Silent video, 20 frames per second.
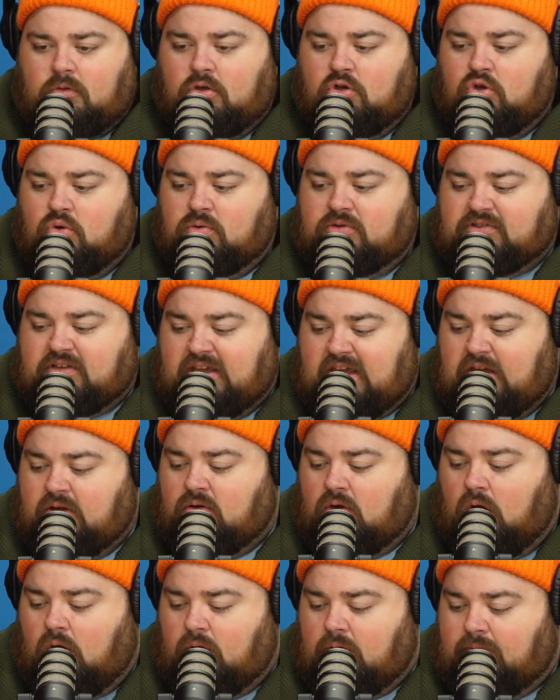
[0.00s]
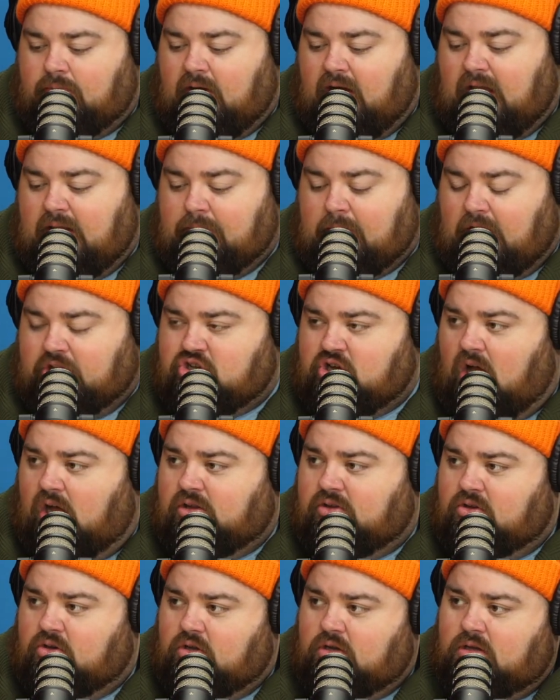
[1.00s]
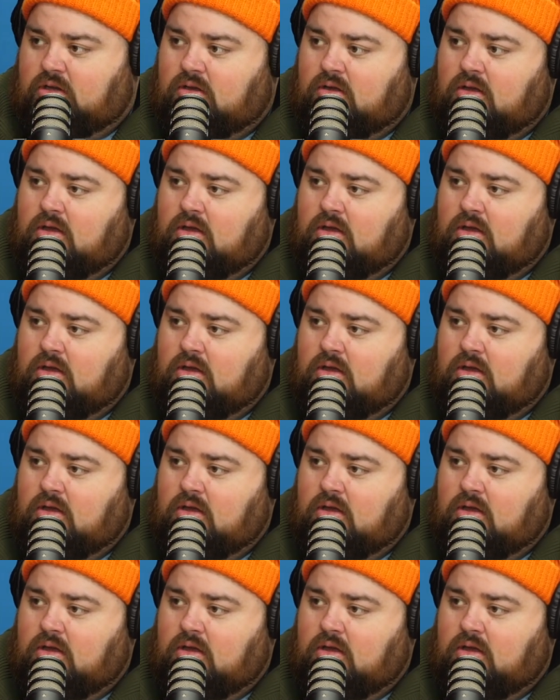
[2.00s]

who was a hero in my childhood,